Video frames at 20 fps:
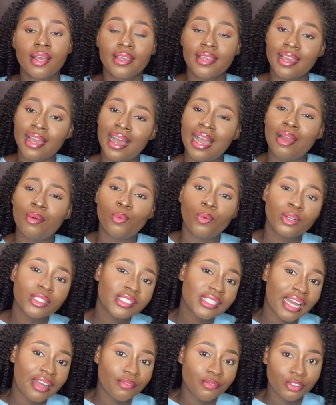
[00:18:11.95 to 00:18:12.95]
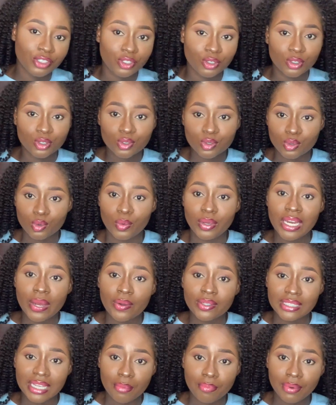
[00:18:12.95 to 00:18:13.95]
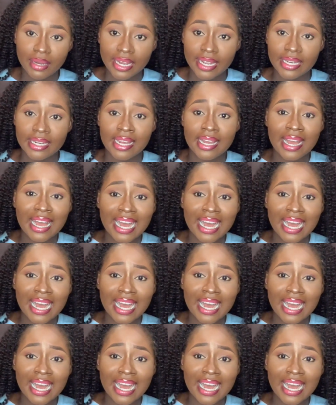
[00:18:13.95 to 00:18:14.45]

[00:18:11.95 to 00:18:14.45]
Yeah, I watched her videos too when I was applying.